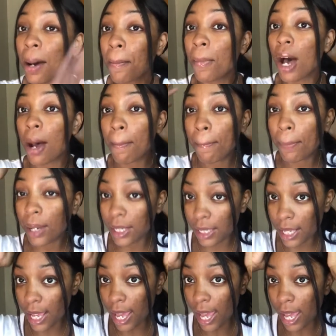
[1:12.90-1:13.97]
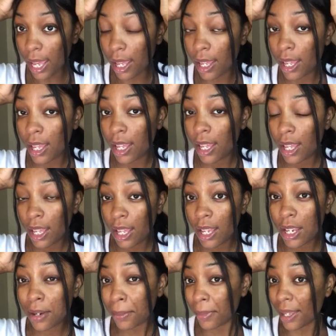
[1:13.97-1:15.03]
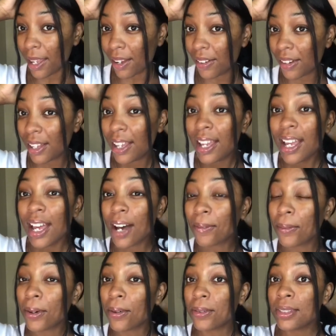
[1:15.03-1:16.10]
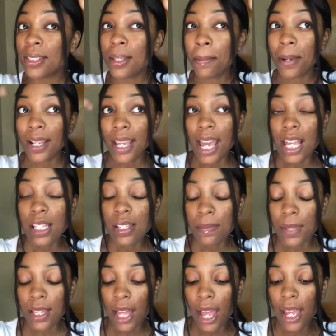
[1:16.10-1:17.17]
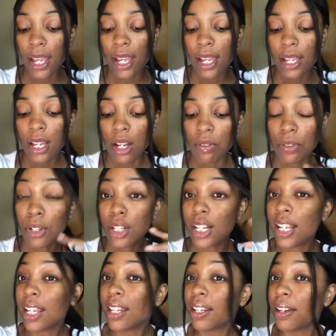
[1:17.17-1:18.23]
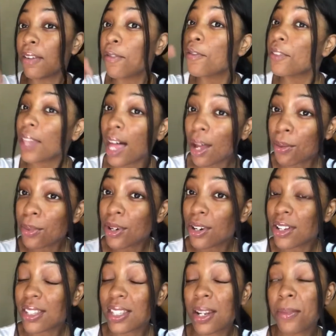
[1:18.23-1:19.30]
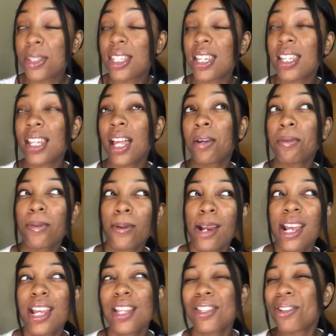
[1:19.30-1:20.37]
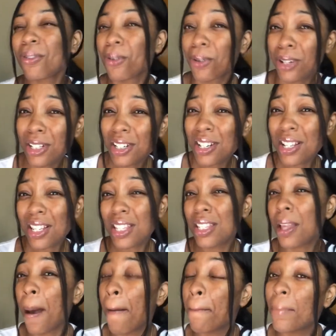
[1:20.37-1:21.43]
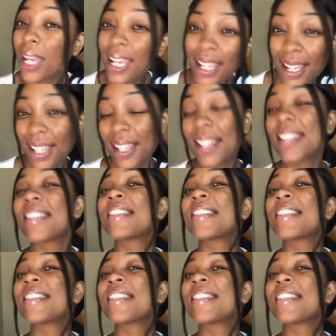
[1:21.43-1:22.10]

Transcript: a bucket hat. Hear me out. I want the bucket hat to be covered in flowers, and I was thinking reds, oranges, pinks,